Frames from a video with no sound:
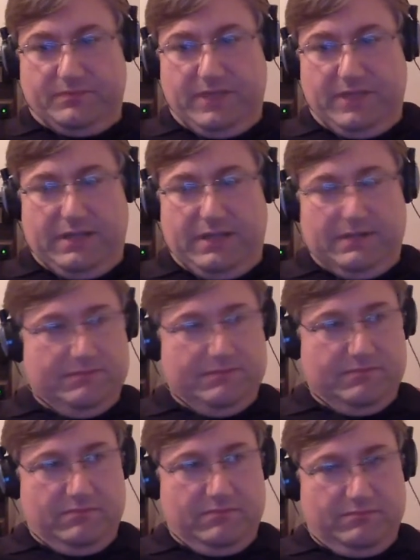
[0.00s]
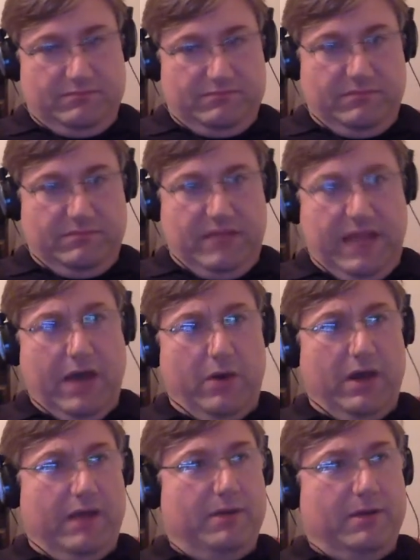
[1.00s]
And
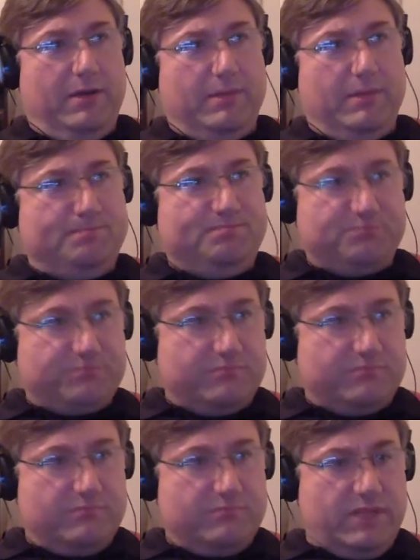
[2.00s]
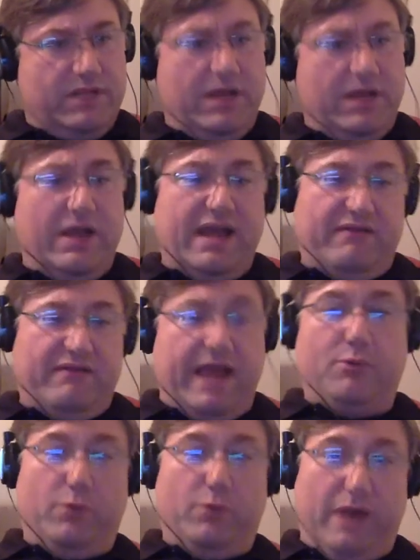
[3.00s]
now now I have an
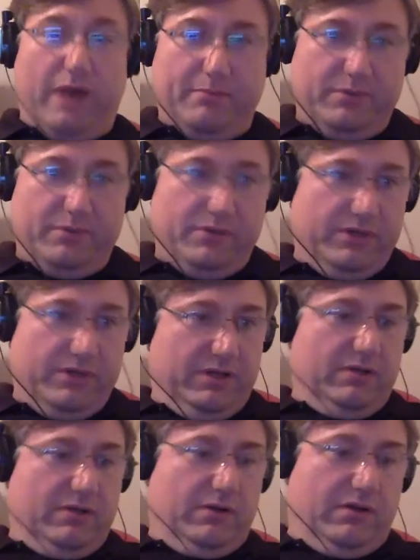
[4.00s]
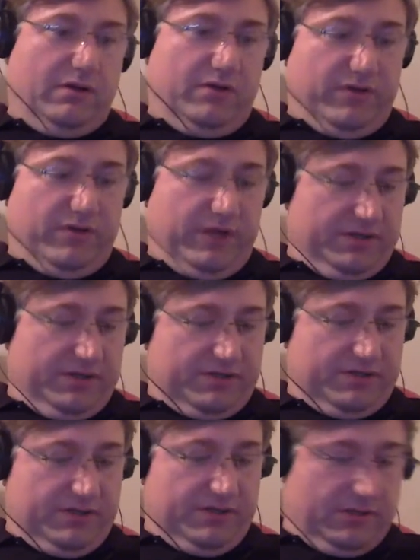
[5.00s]
Apple rep, of all
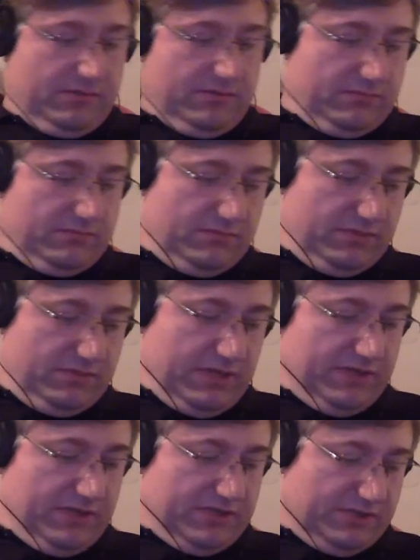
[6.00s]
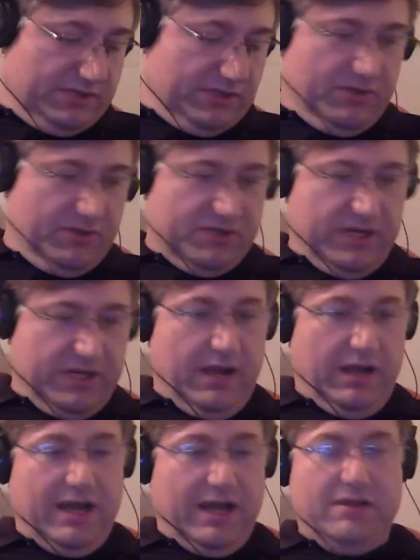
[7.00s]
things. Now it's almost like
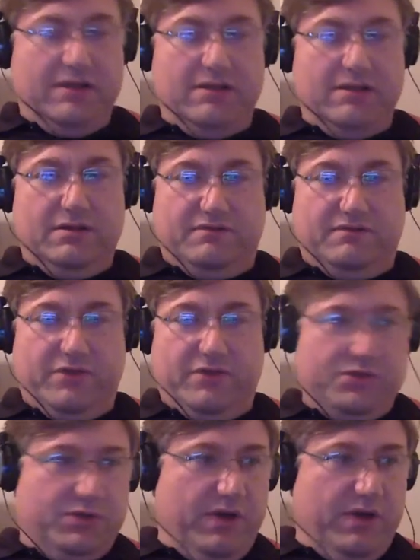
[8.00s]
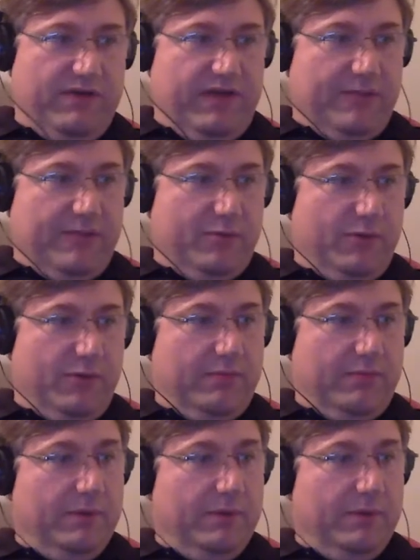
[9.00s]
for those who don't have an Apple rep,